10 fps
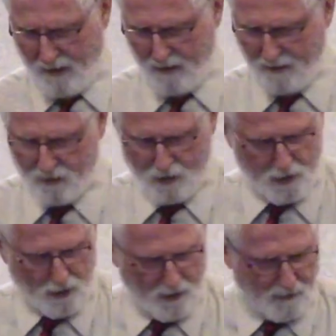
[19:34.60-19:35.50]
let's
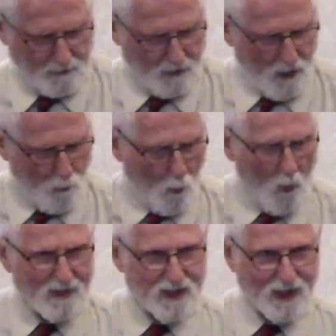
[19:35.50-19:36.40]
turn
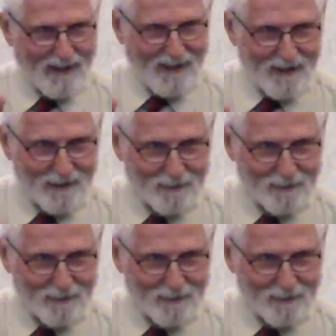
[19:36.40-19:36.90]
once again